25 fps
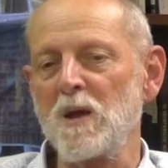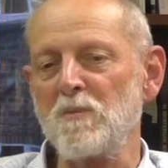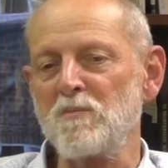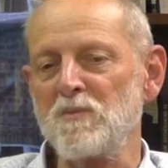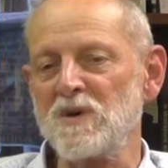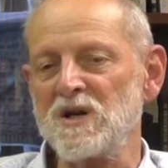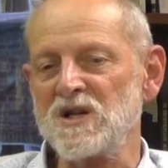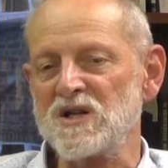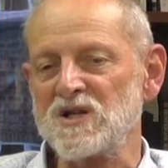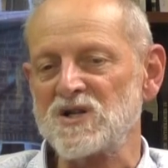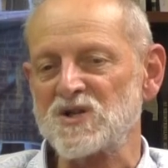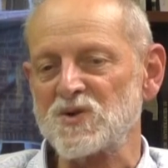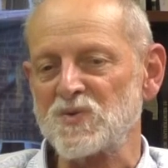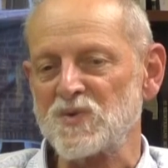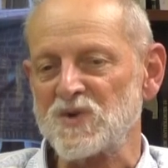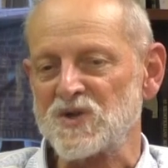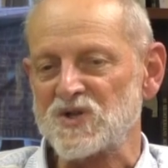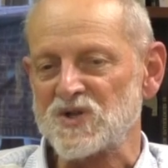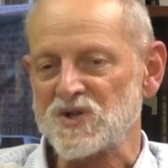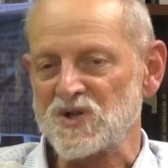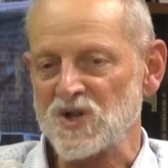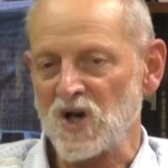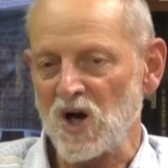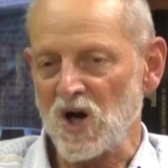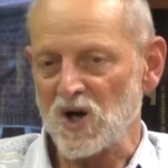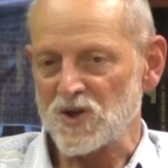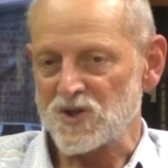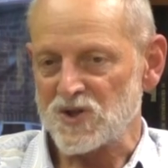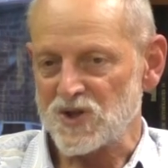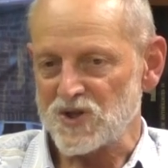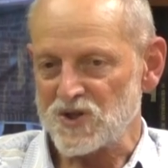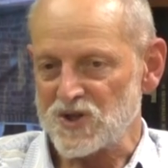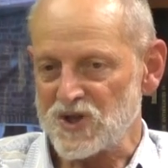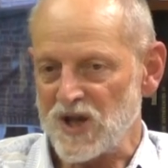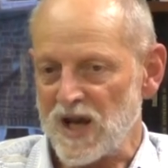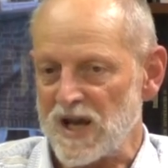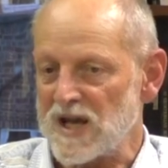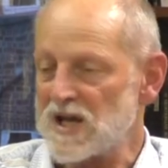it means we start to
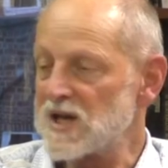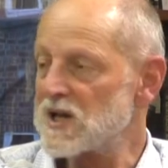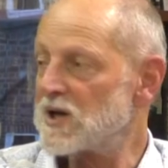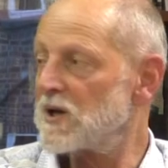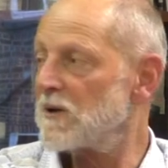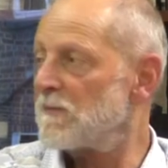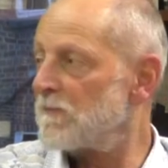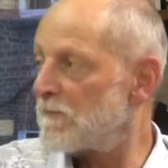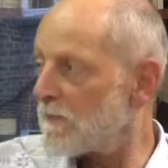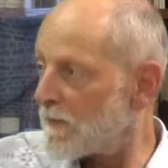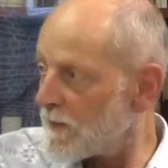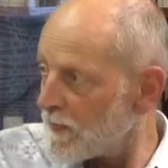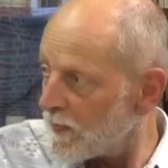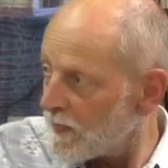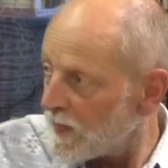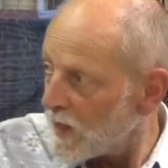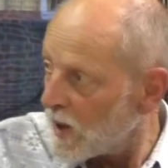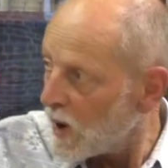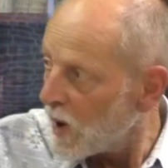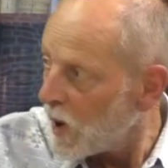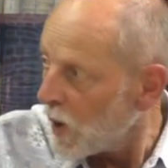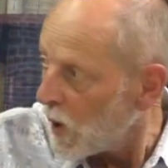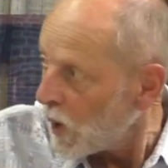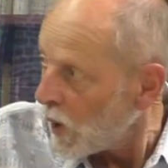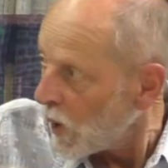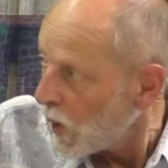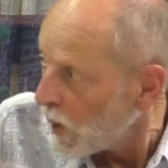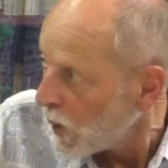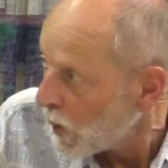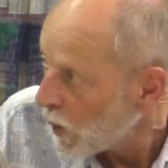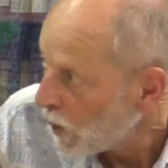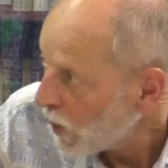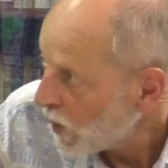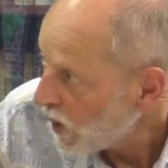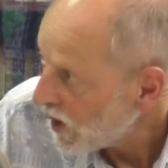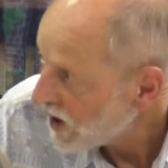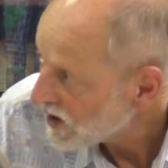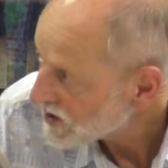take
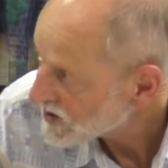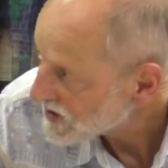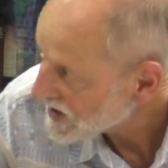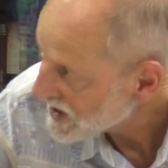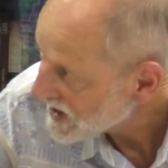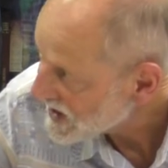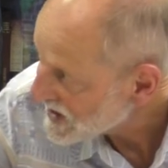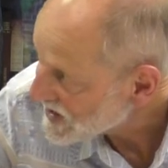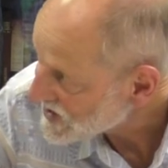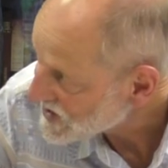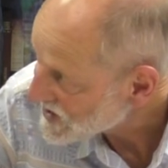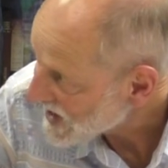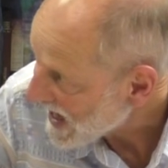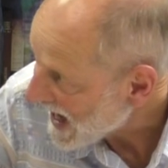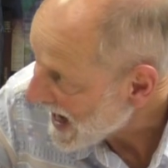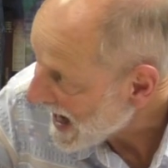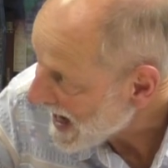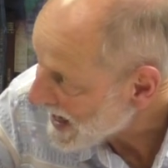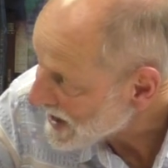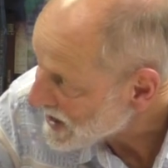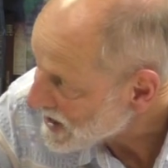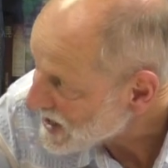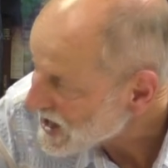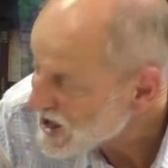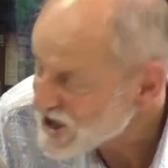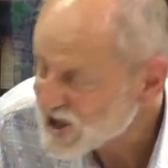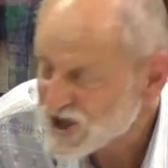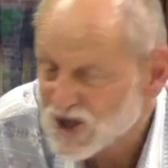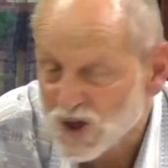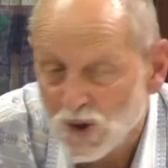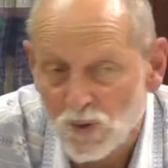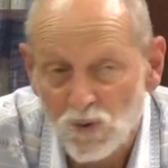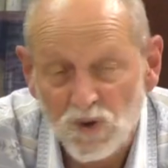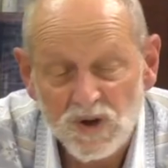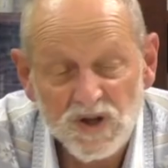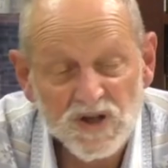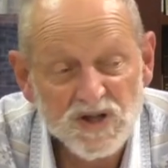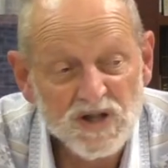what is
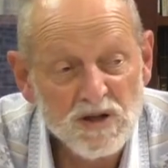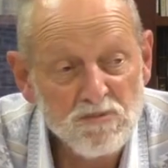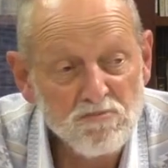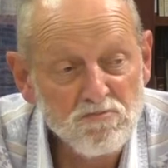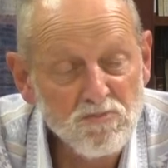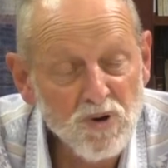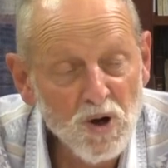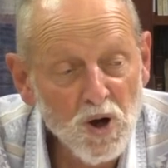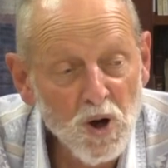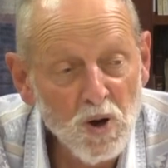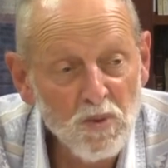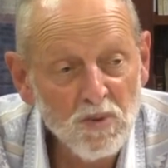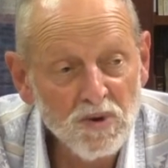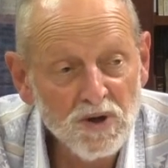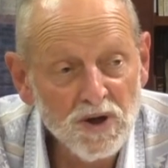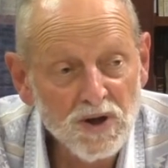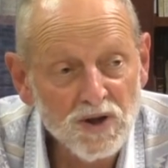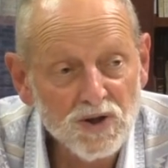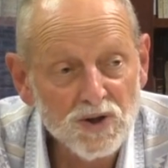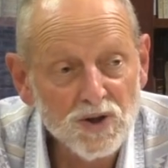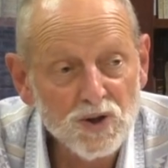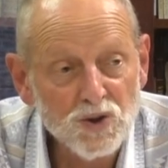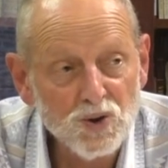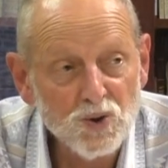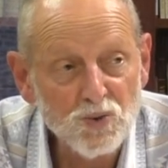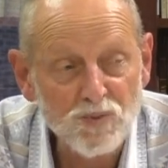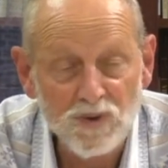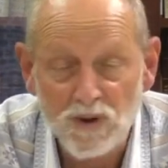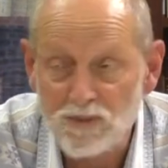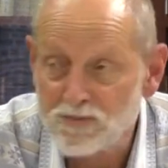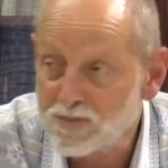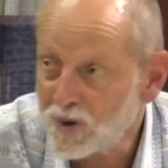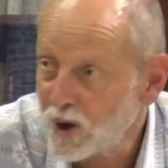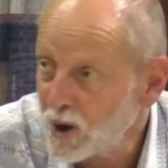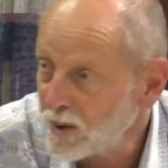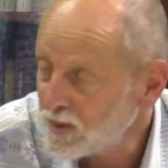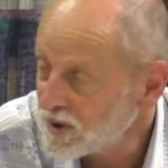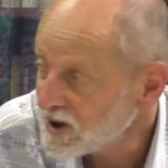anicca, what is impermanent, to be
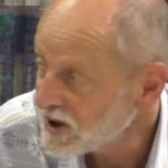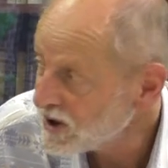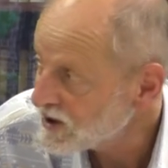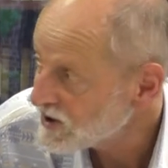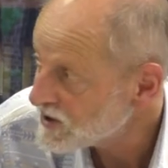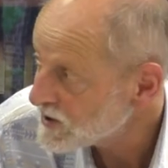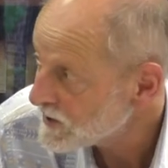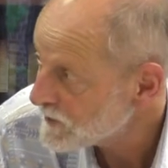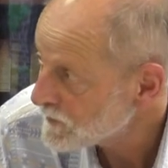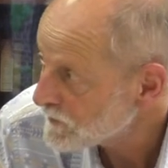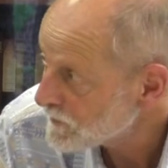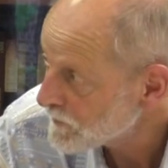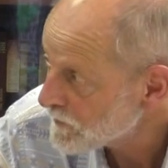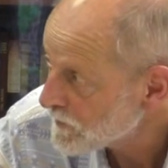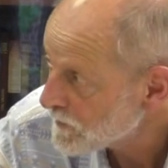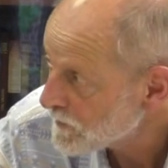permanent,